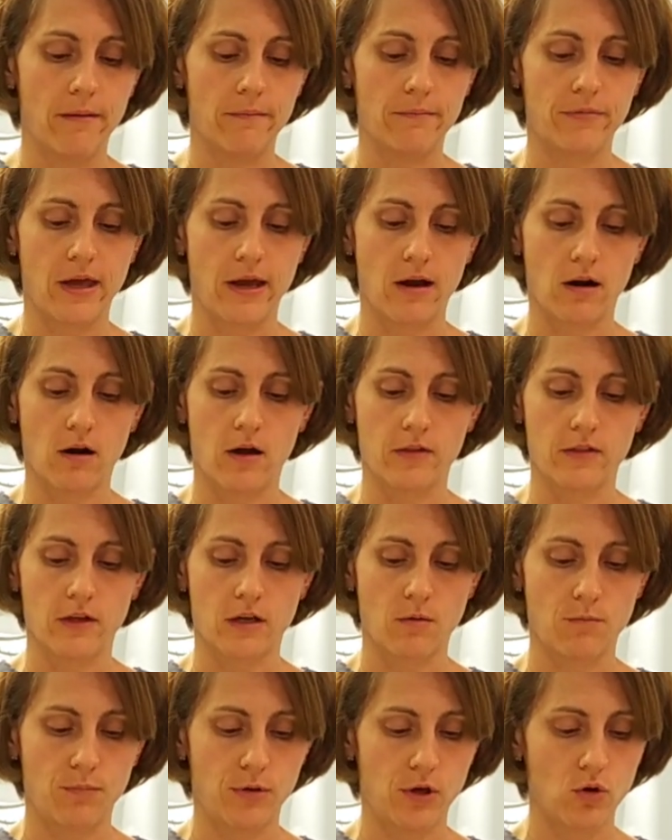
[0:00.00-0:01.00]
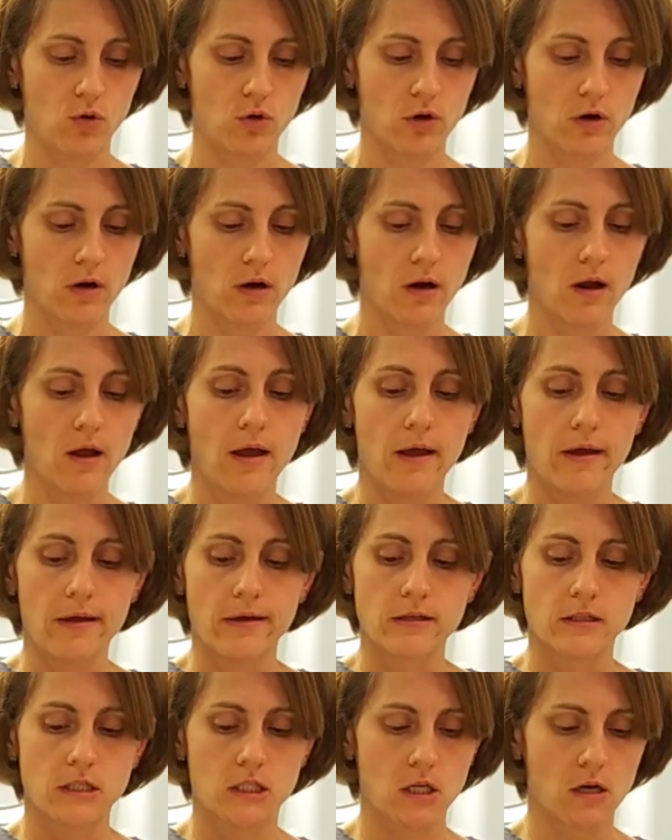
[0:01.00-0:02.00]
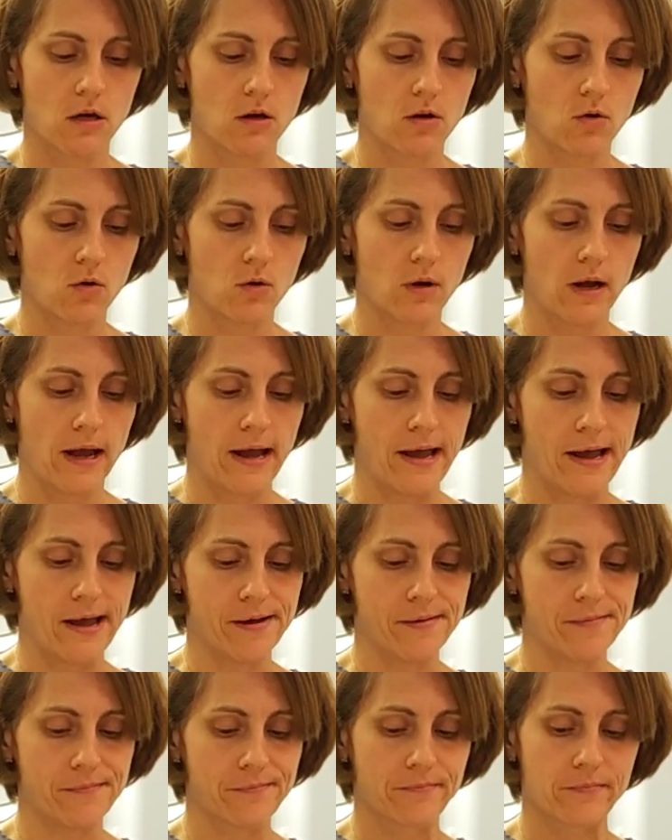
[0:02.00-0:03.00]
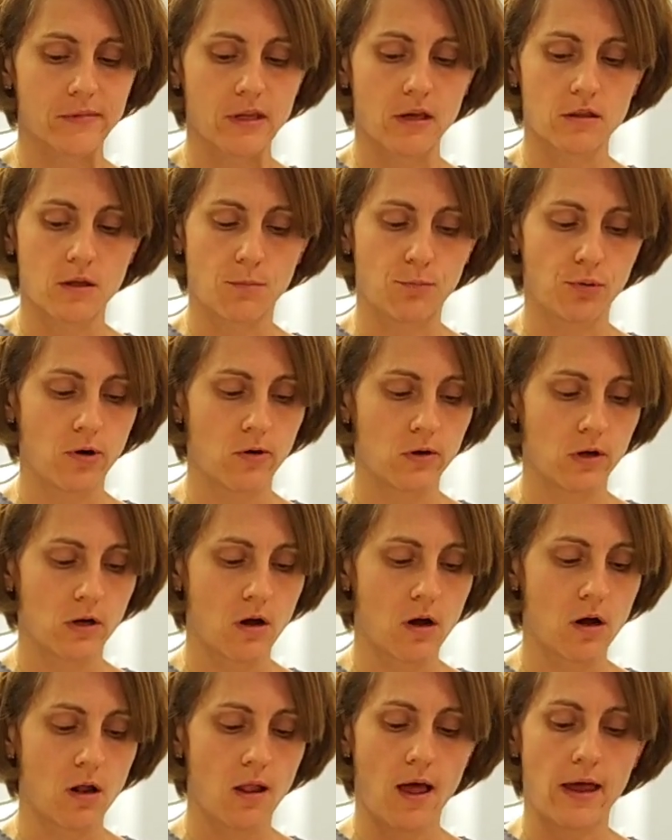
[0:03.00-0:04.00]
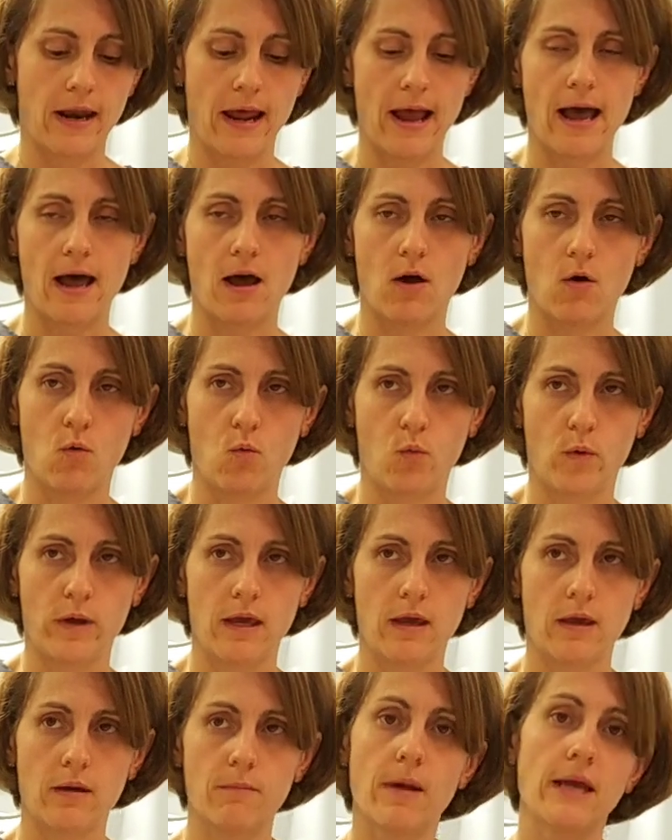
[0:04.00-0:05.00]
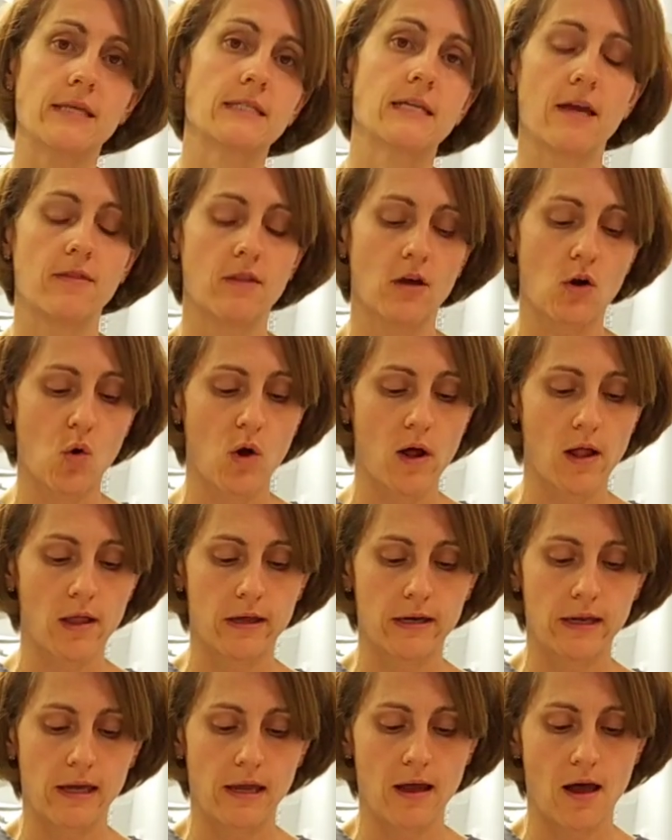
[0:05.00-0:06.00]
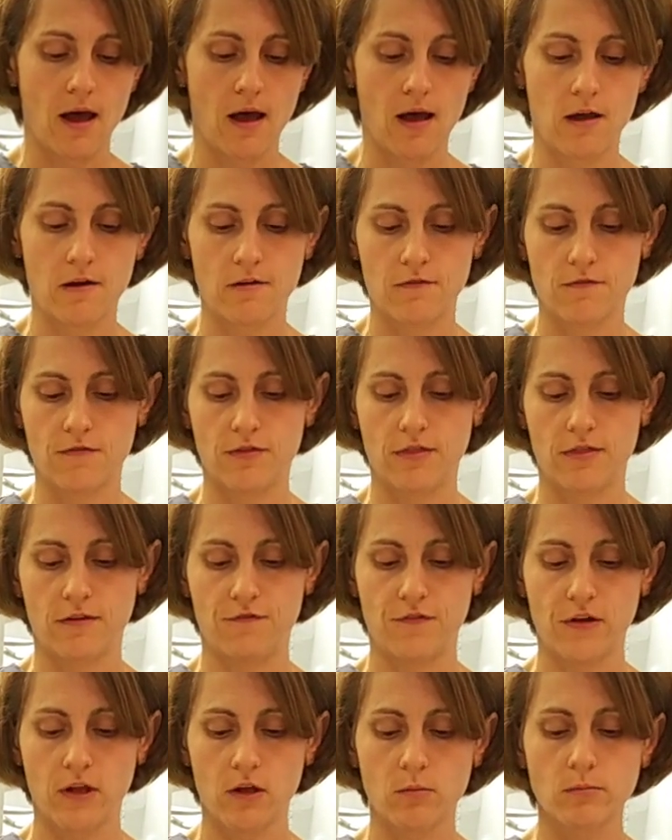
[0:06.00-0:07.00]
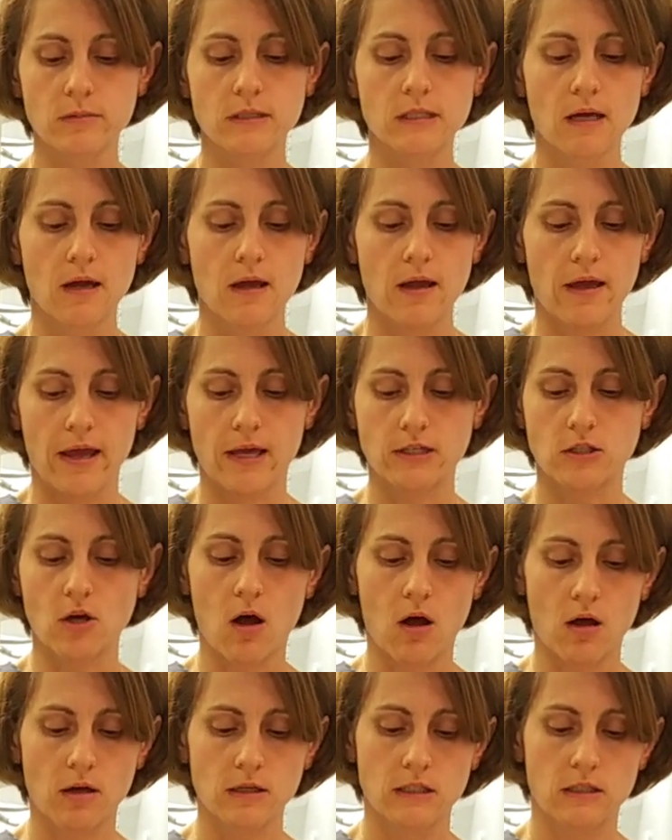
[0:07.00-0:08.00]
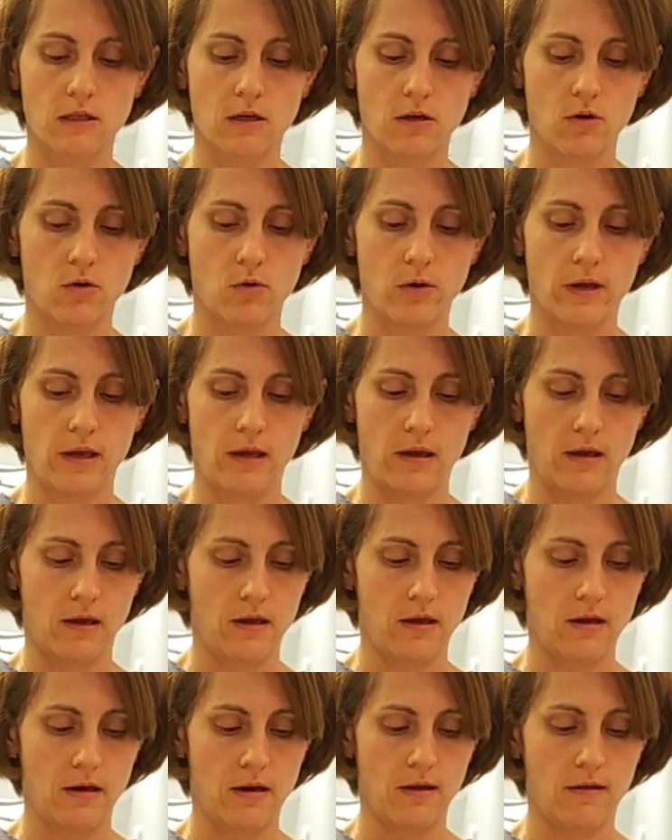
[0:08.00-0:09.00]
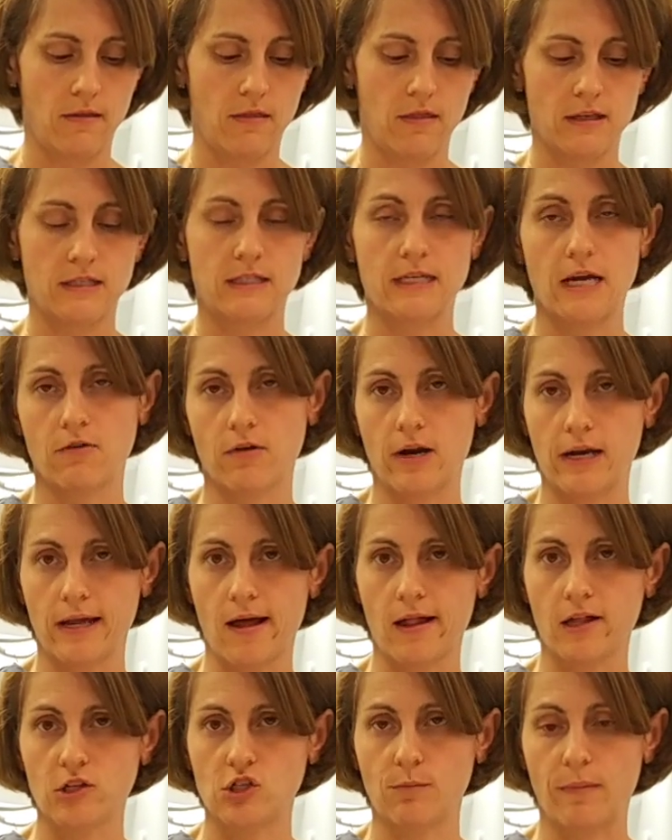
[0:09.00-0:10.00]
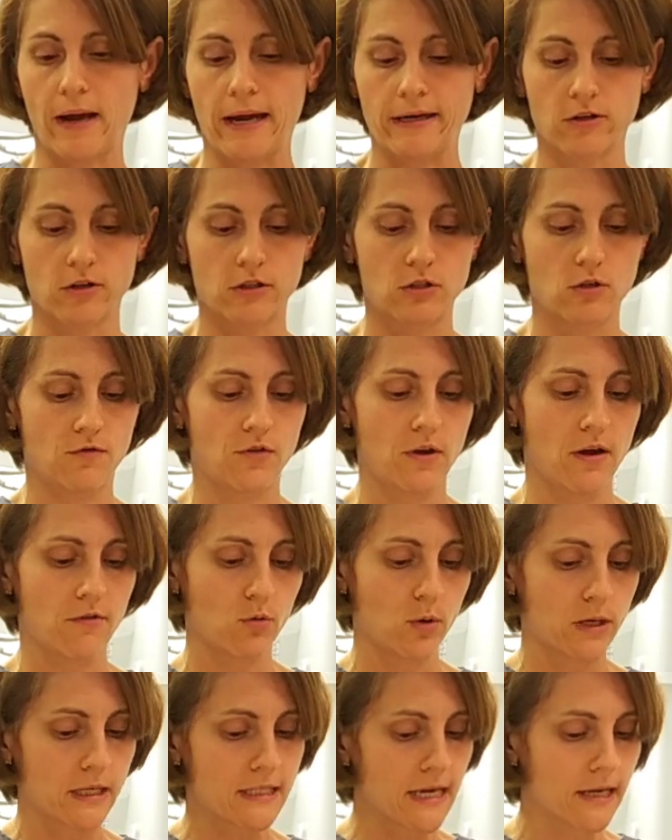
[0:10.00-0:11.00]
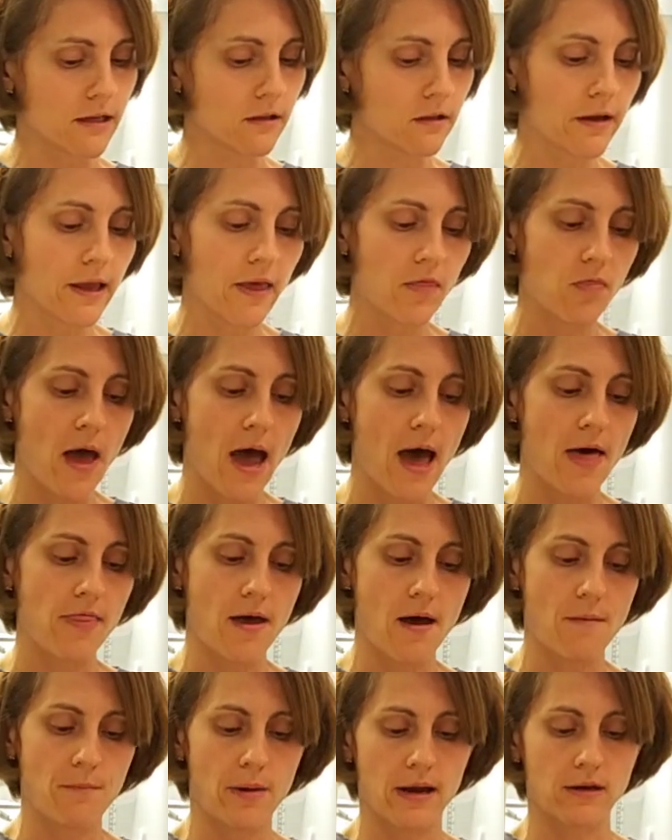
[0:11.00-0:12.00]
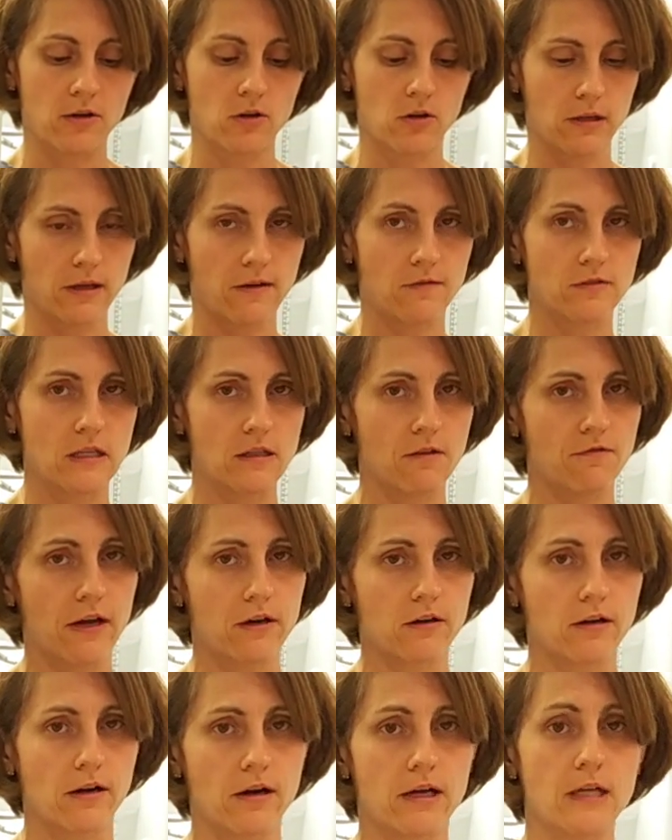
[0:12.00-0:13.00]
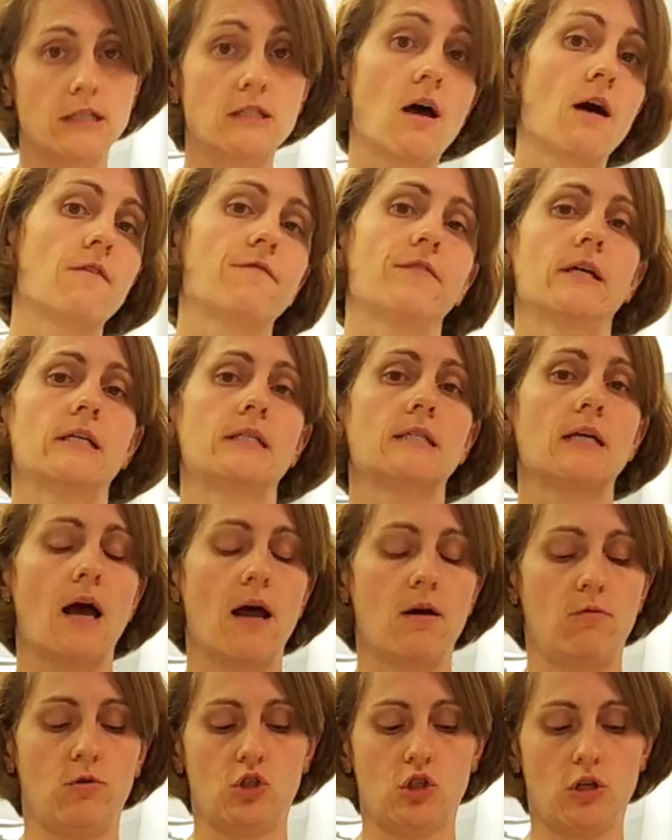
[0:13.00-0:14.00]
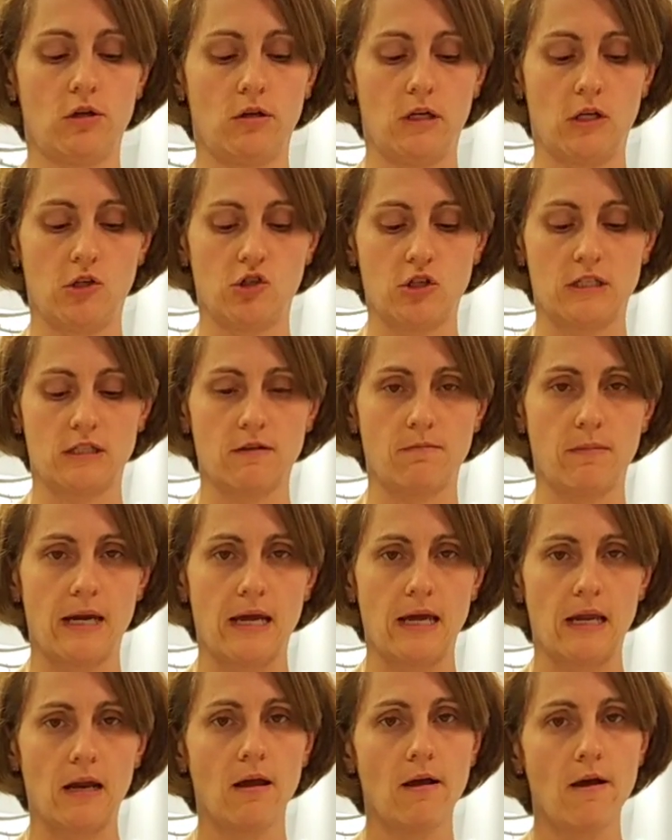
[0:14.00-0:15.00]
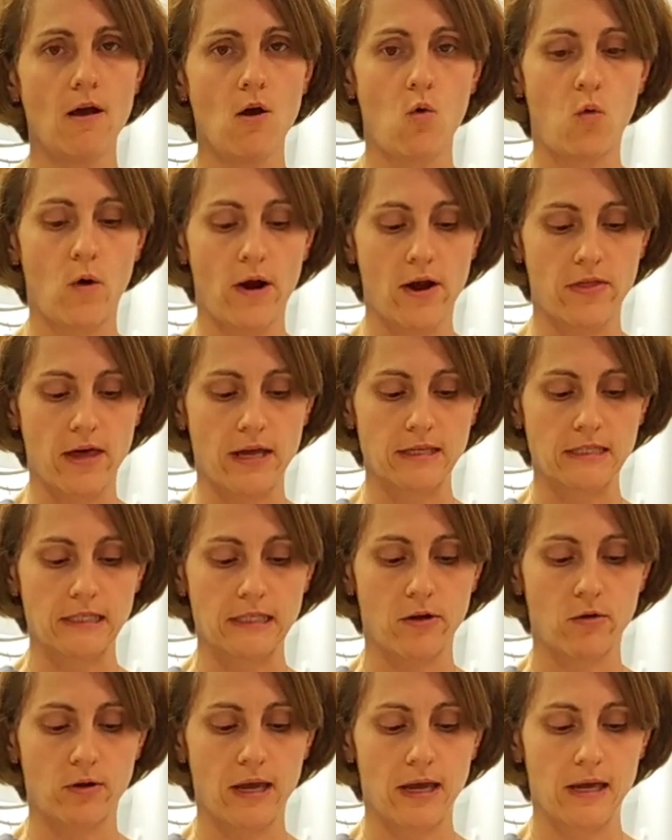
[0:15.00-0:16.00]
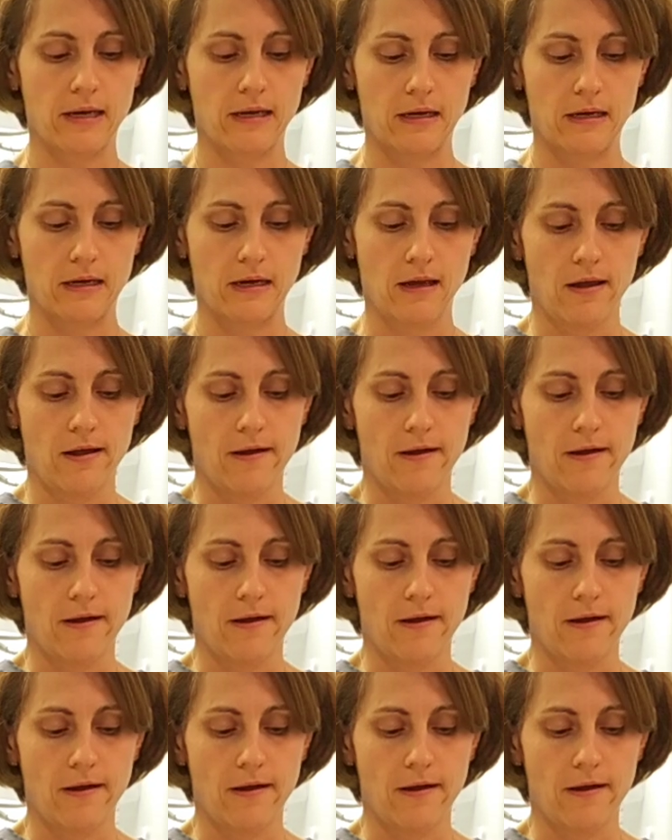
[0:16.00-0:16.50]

They are on the computer. So the protocol on how we maintain the quality of the films is also in the state radiology binder. So if you ever want to take a look at that, that binder lives in the veterinarian's office. I will show you in just a minute where that's located.